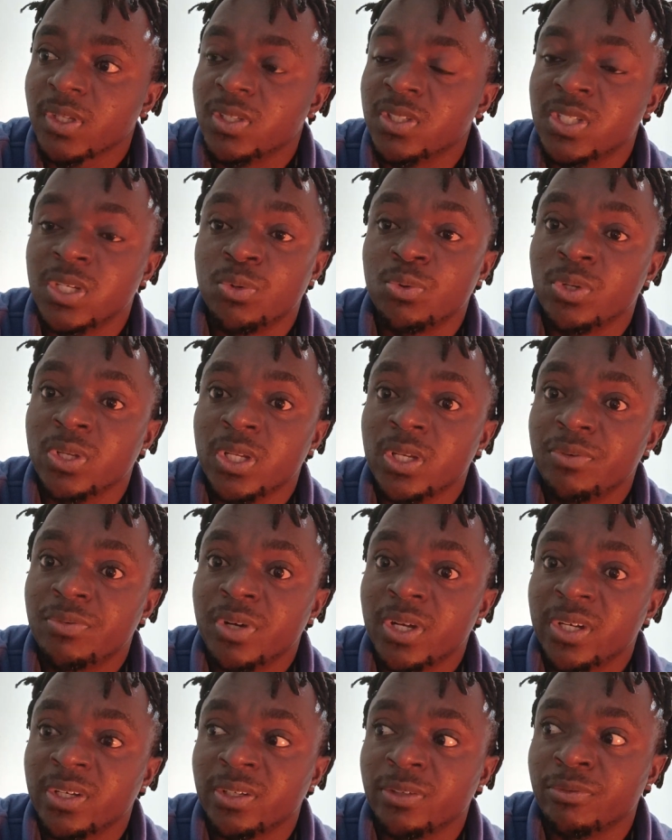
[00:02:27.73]
they will
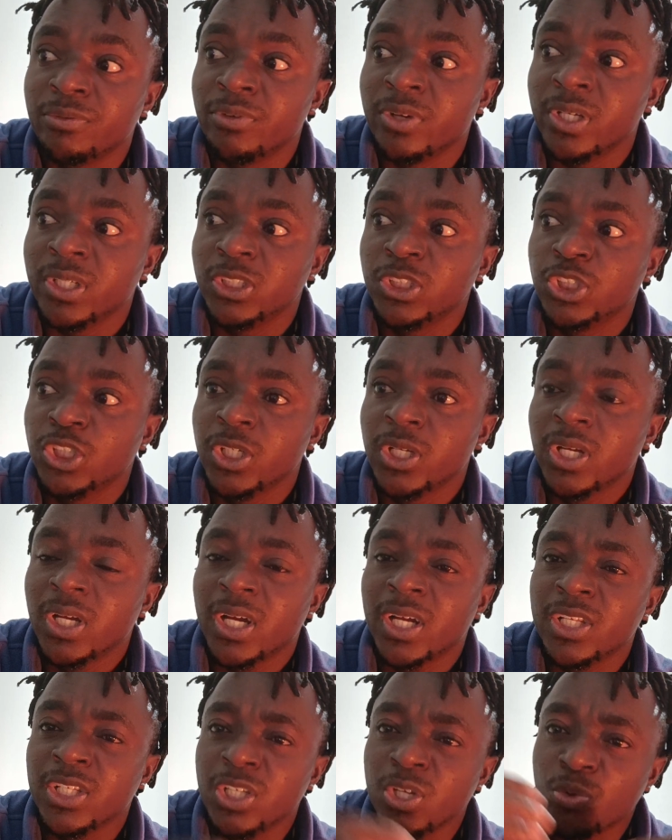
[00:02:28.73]
never revenge
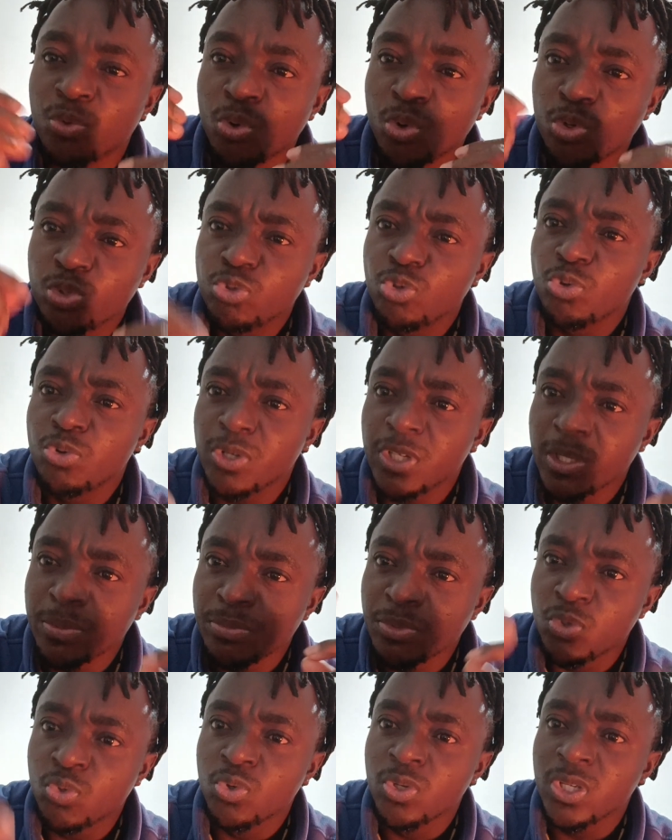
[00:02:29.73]
and they will also
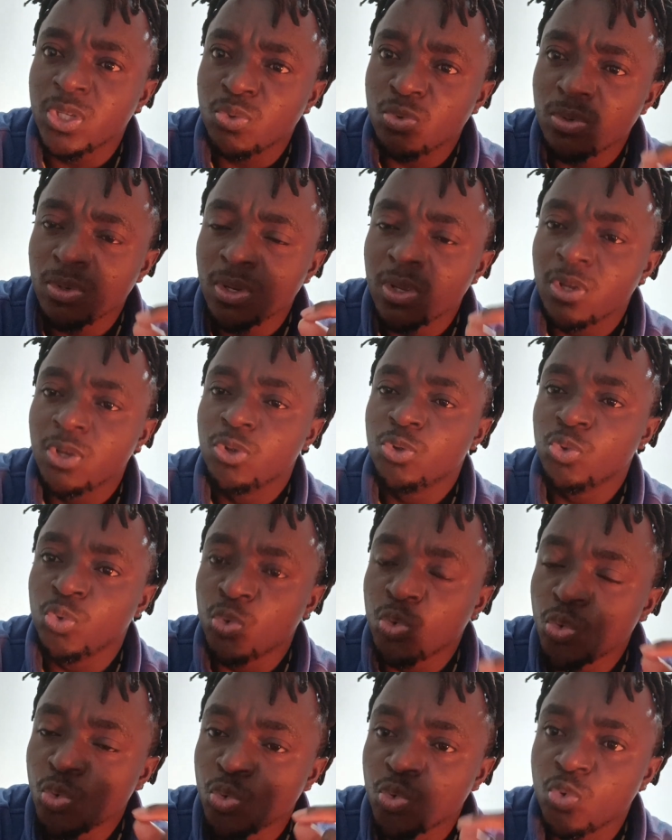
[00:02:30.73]
keep doing
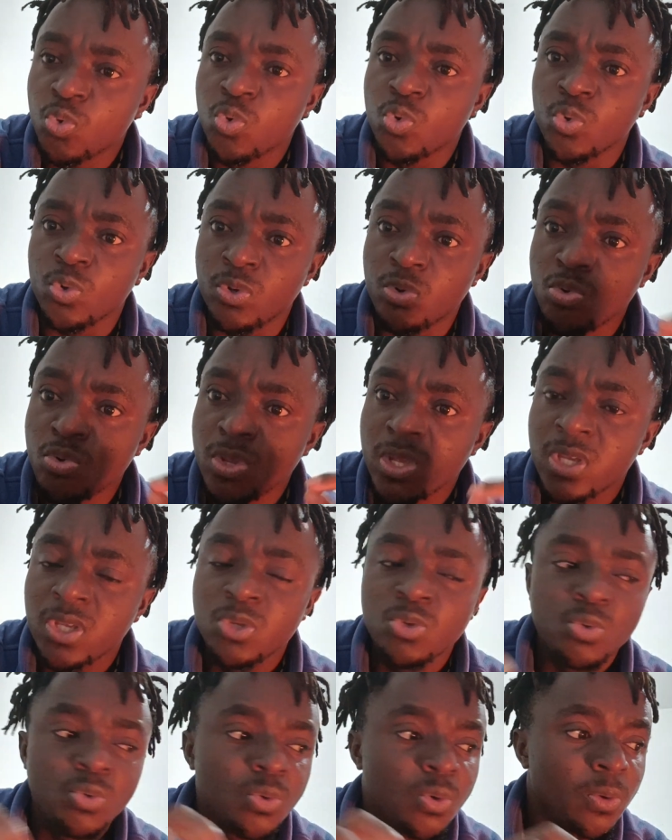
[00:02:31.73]
you good doing
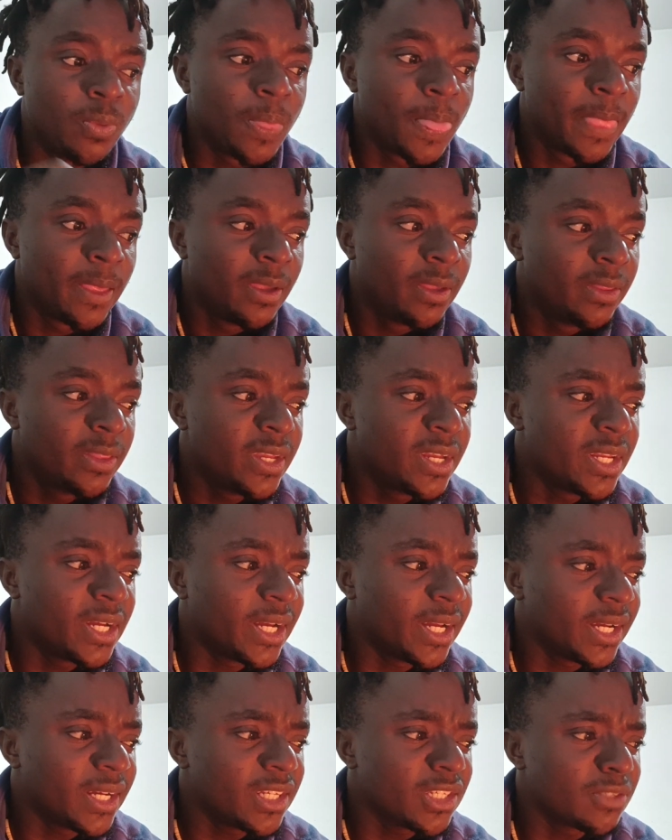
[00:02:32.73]
you good then
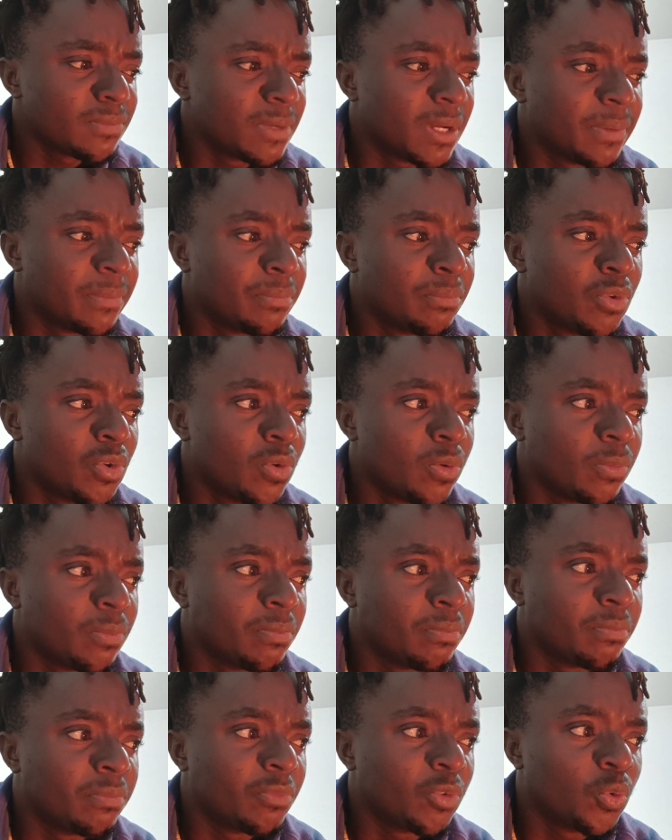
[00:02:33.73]
i asked my
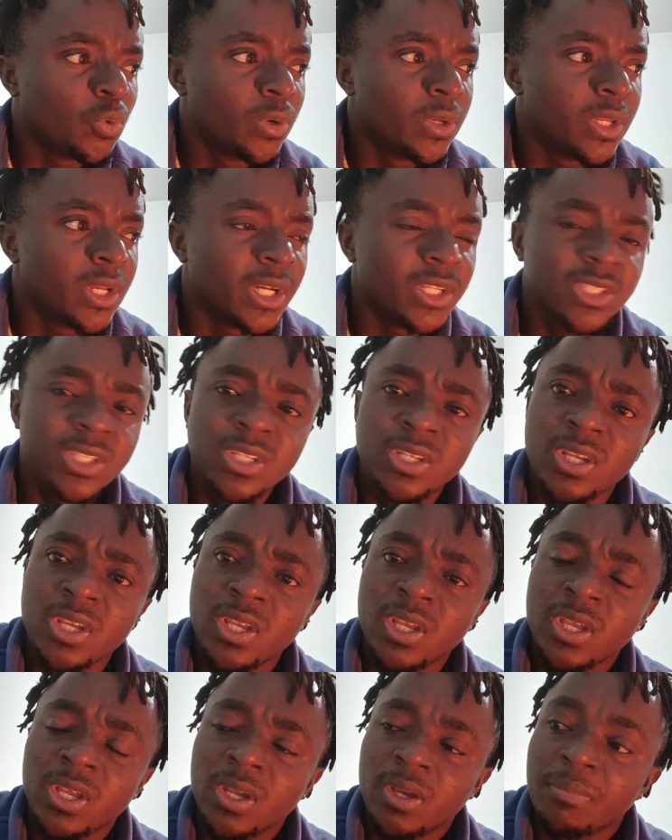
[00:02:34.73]
mom one day i said
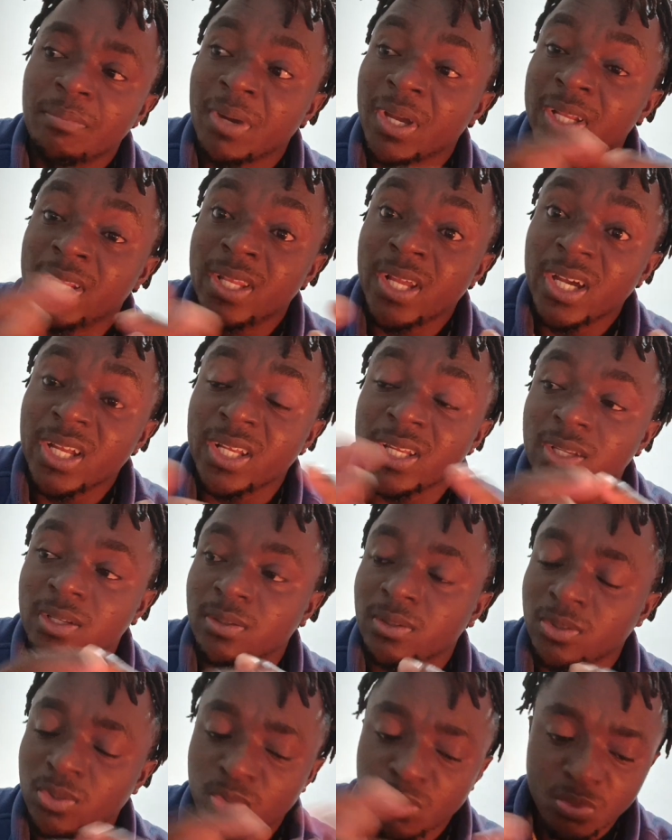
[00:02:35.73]
my dad
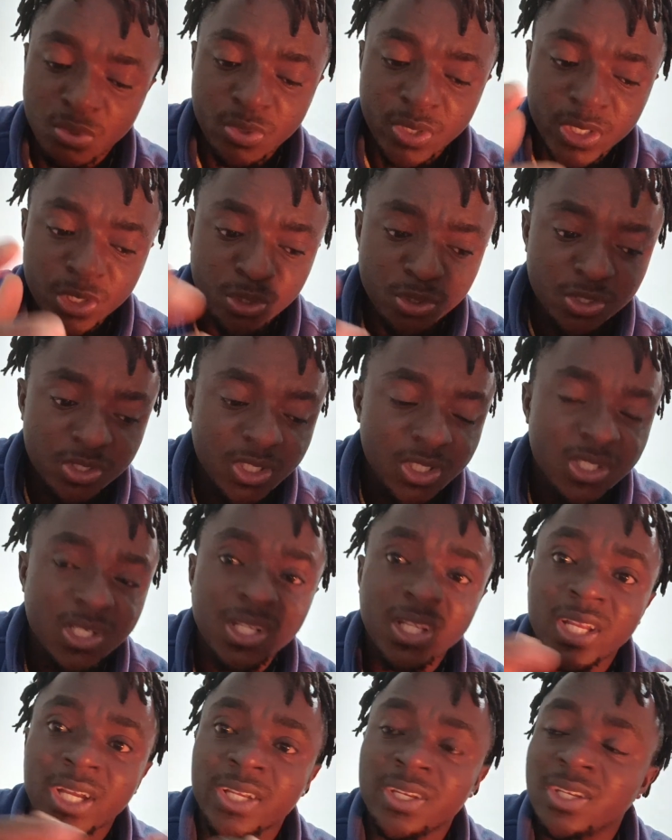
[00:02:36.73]
you know we were just
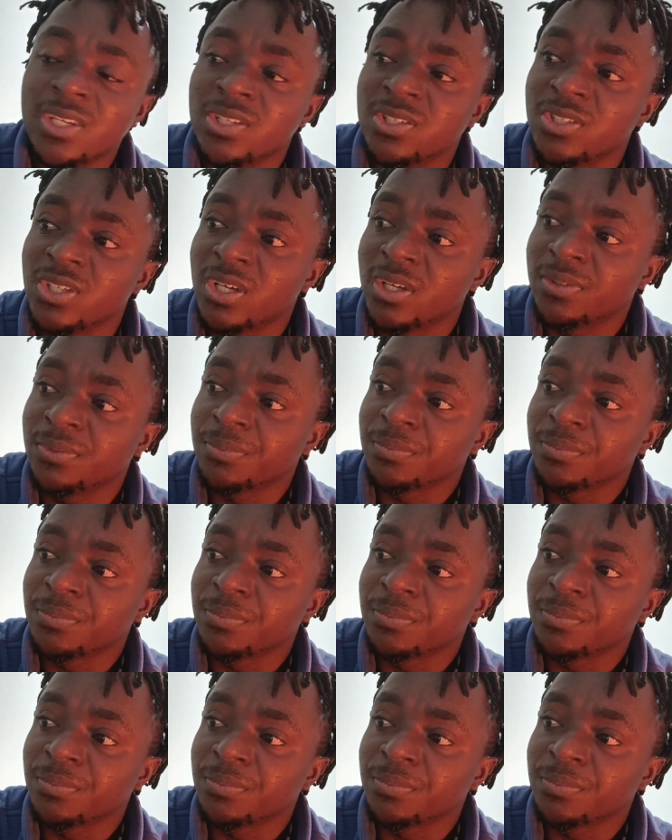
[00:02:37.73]
sitting like this